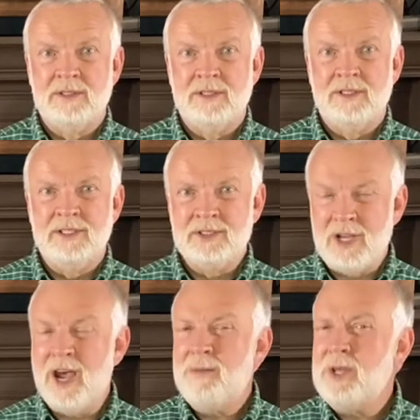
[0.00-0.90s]
It's
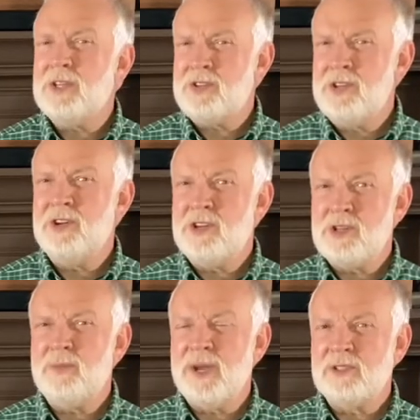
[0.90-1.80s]
time to get serious
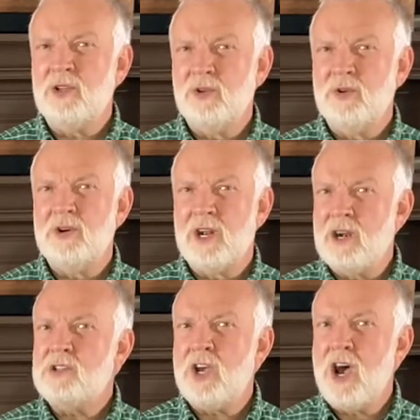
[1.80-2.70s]
about the Lord.
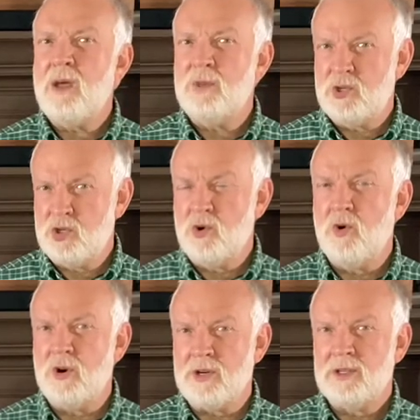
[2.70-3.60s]
Our time is
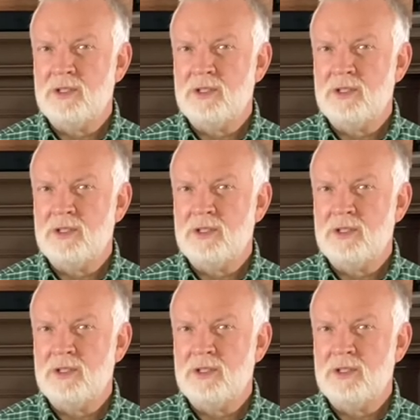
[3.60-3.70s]
short.